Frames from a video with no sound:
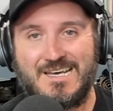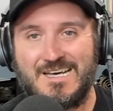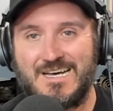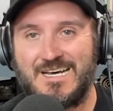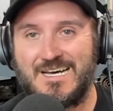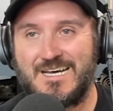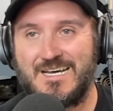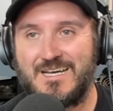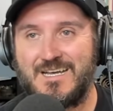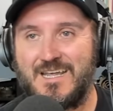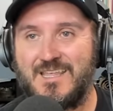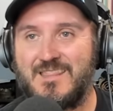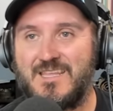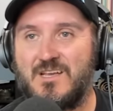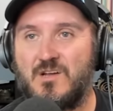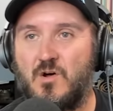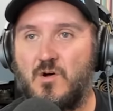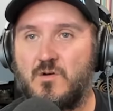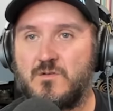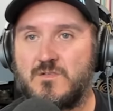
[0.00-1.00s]
Uh, and
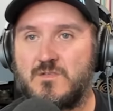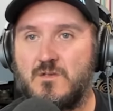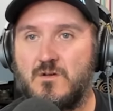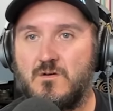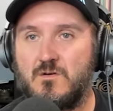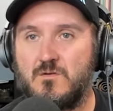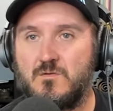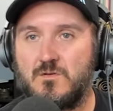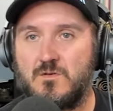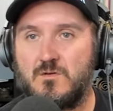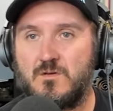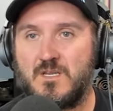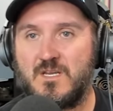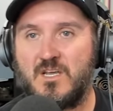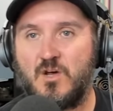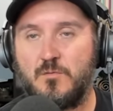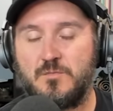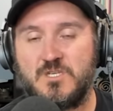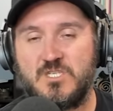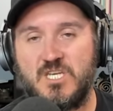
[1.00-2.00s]
then also you can
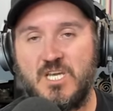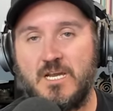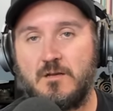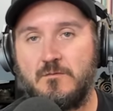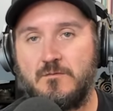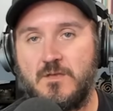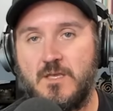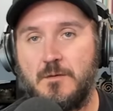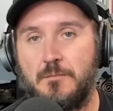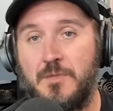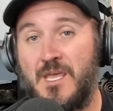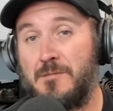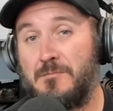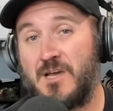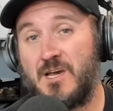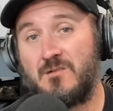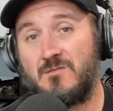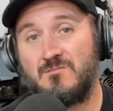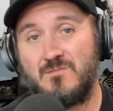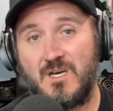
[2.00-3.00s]
help the channel via
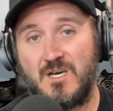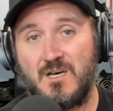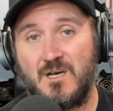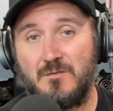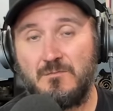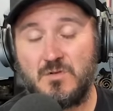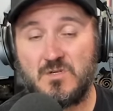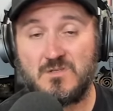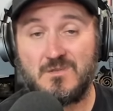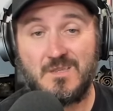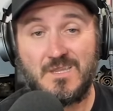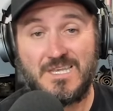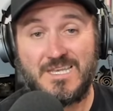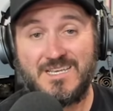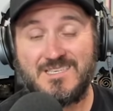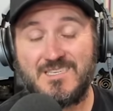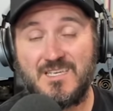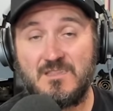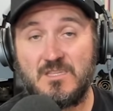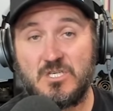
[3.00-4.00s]
PayPal. Um, there's
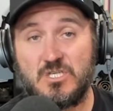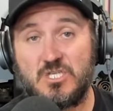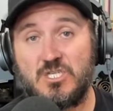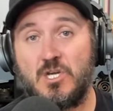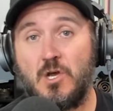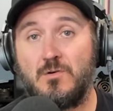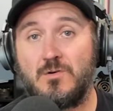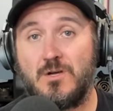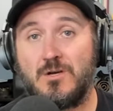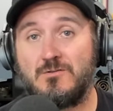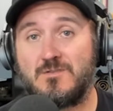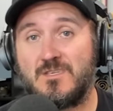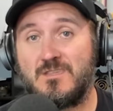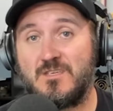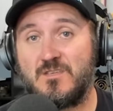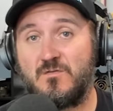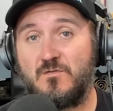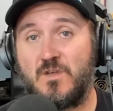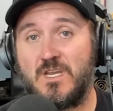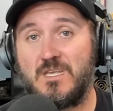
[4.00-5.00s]
links in the show notes of
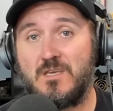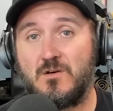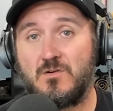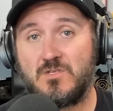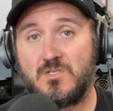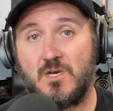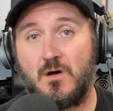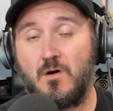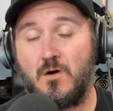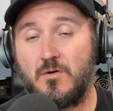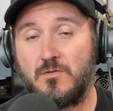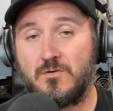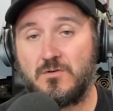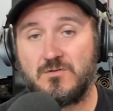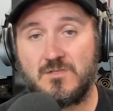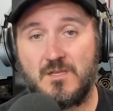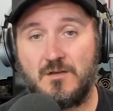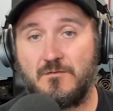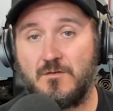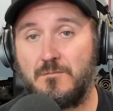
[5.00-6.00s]
this video to all
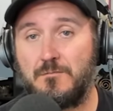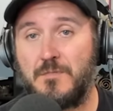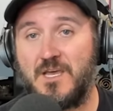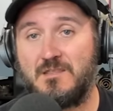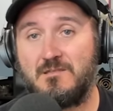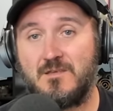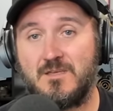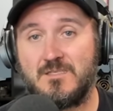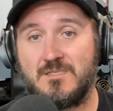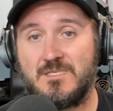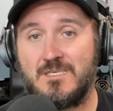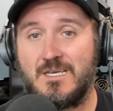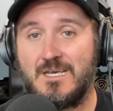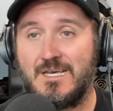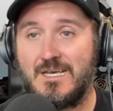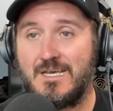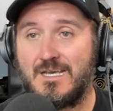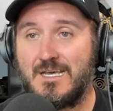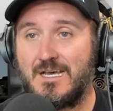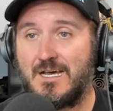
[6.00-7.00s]
those different methods.
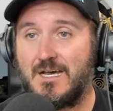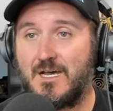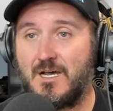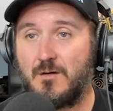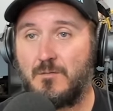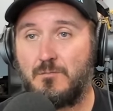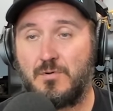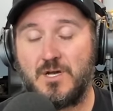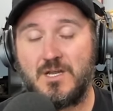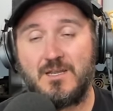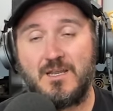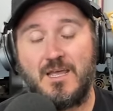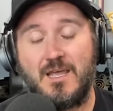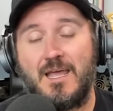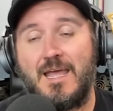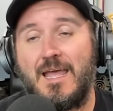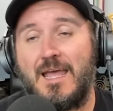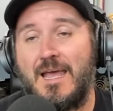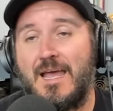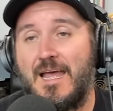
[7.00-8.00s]
Um, but
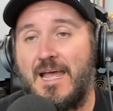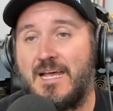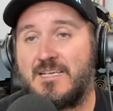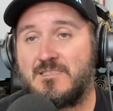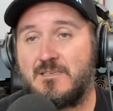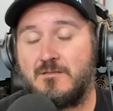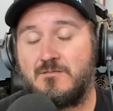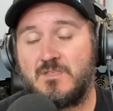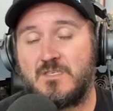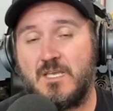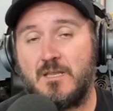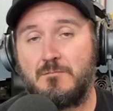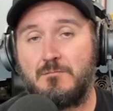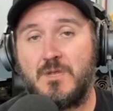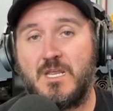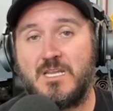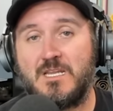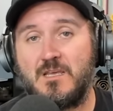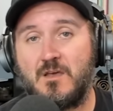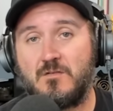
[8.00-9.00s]
as I've said
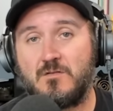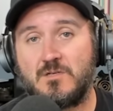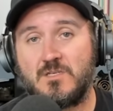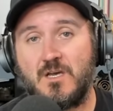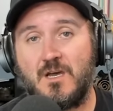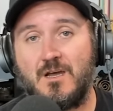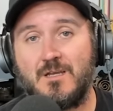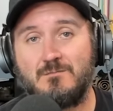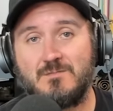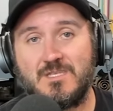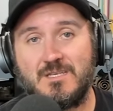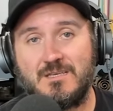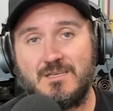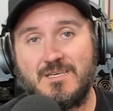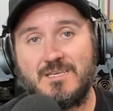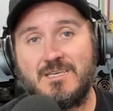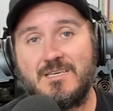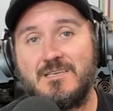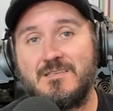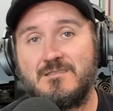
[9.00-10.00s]
many other times, the
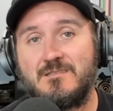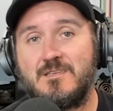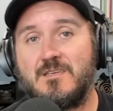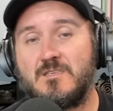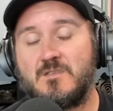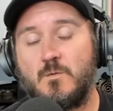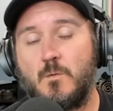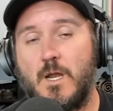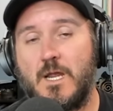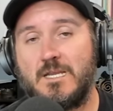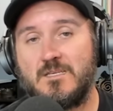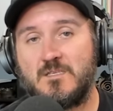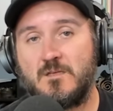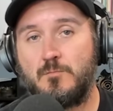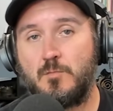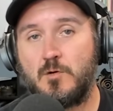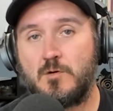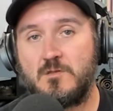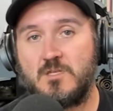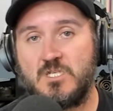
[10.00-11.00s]
easiest way to
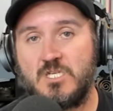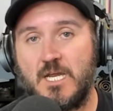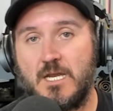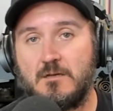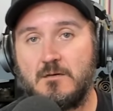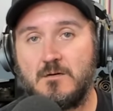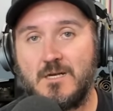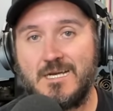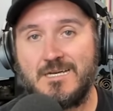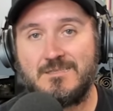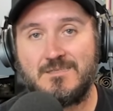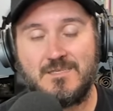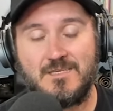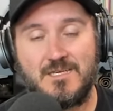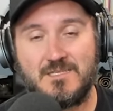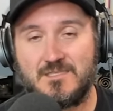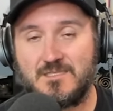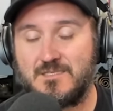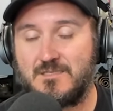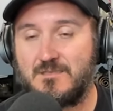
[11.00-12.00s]
support the channel, guys,
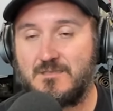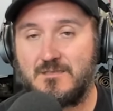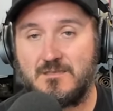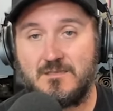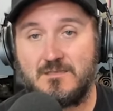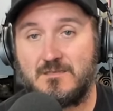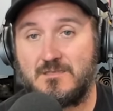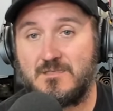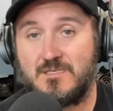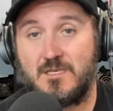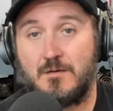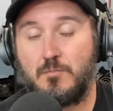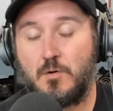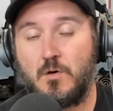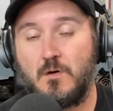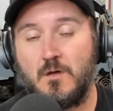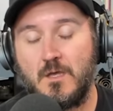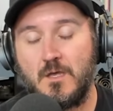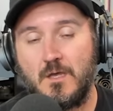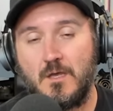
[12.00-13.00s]
it's
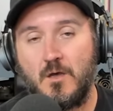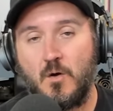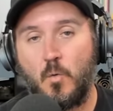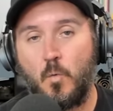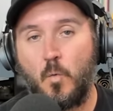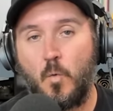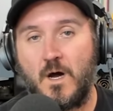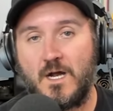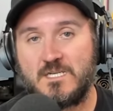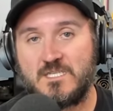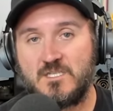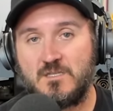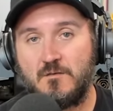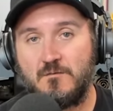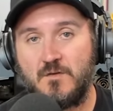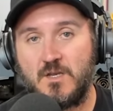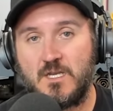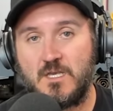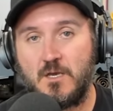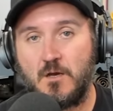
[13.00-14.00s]
simple. Watch the
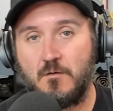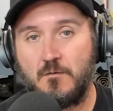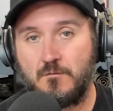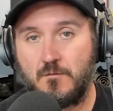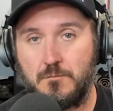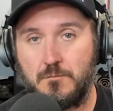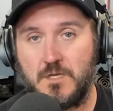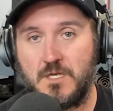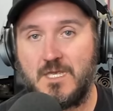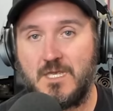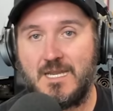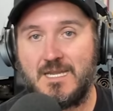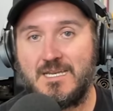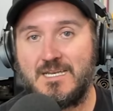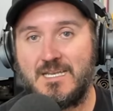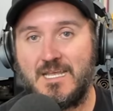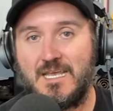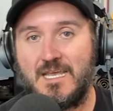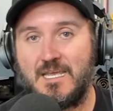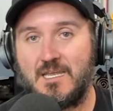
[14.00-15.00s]
video
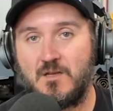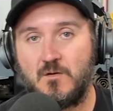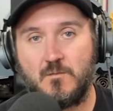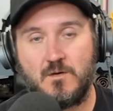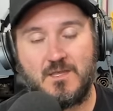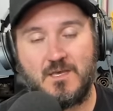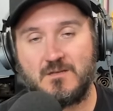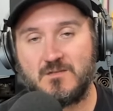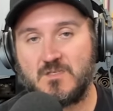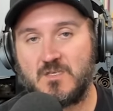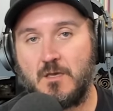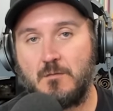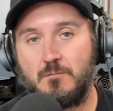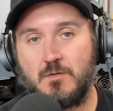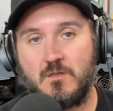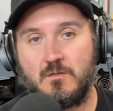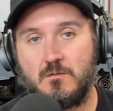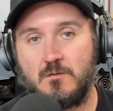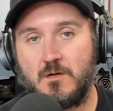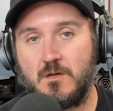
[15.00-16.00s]
beginning to end without
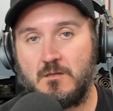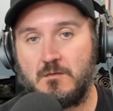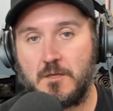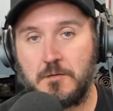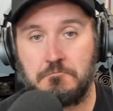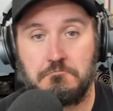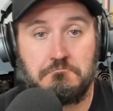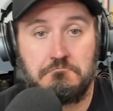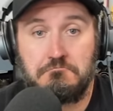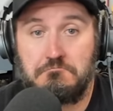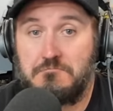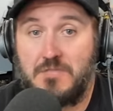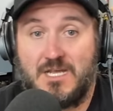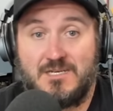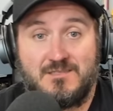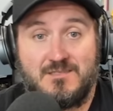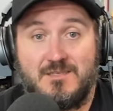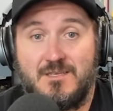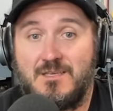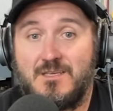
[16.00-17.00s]
skipping through anything.
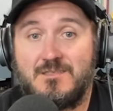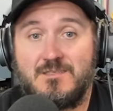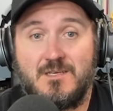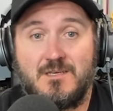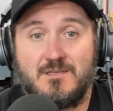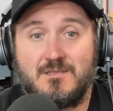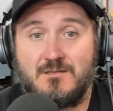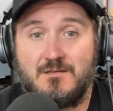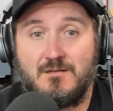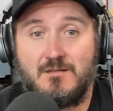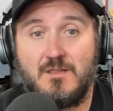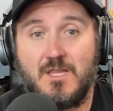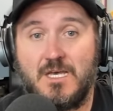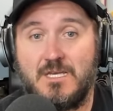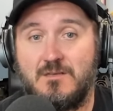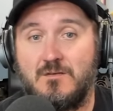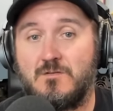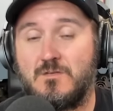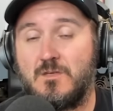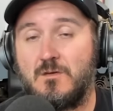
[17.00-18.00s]
That's the easiest.
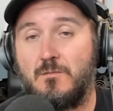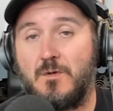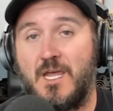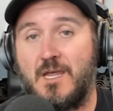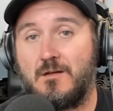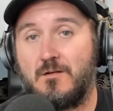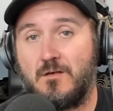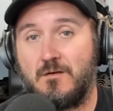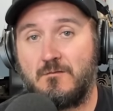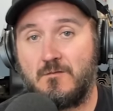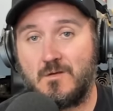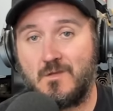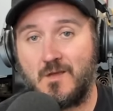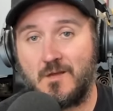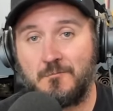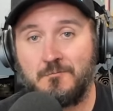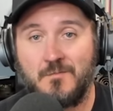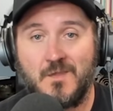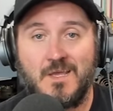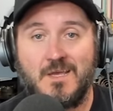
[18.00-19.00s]
Let YouTube handle
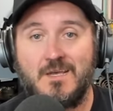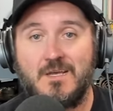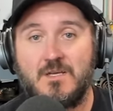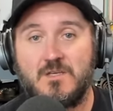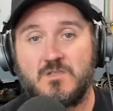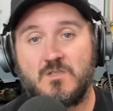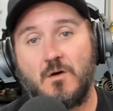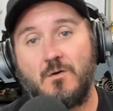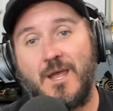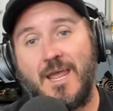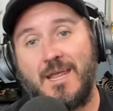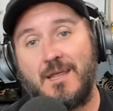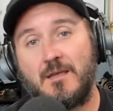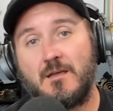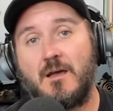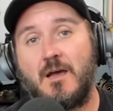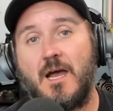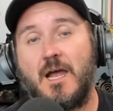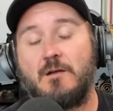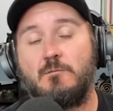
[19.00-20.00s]
everything. So, hey,
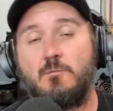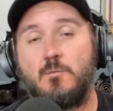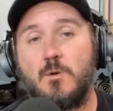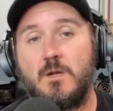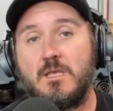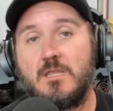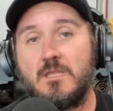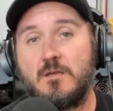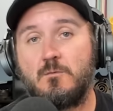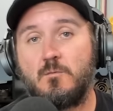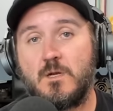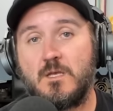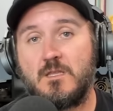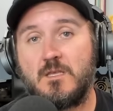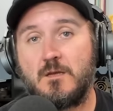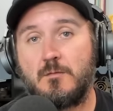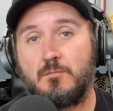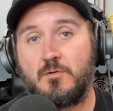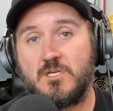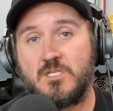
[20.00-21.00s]
I really,
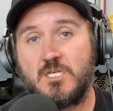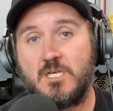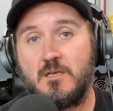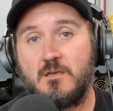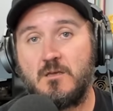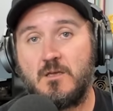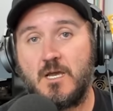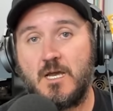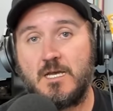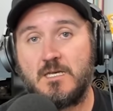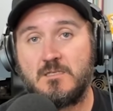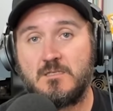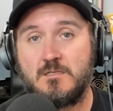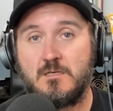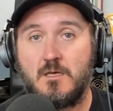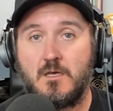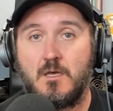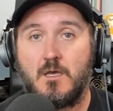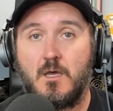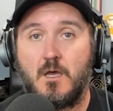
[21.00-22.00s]
really appreciate you guys.
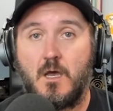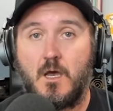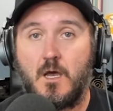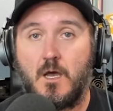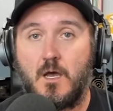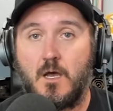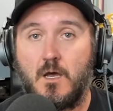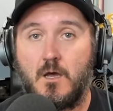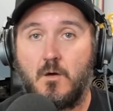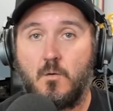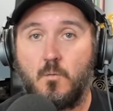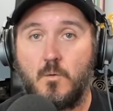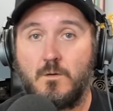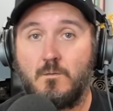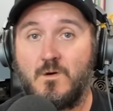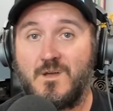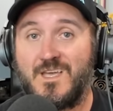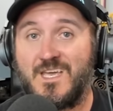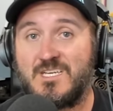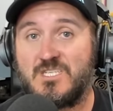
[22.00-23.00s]
Uh, we
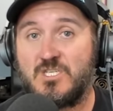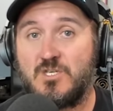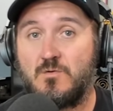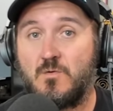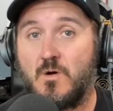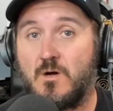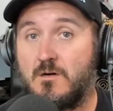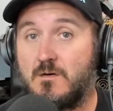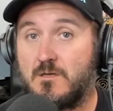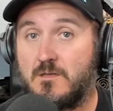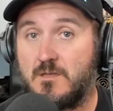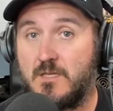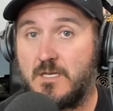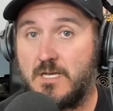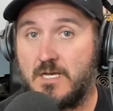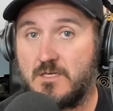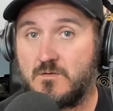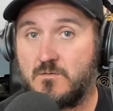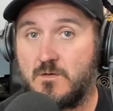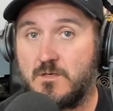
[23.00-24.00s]
will catch you on the
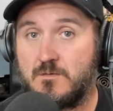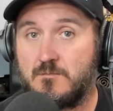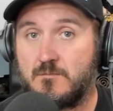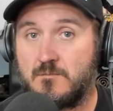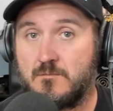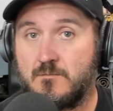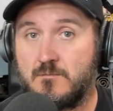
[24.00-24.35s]
next one.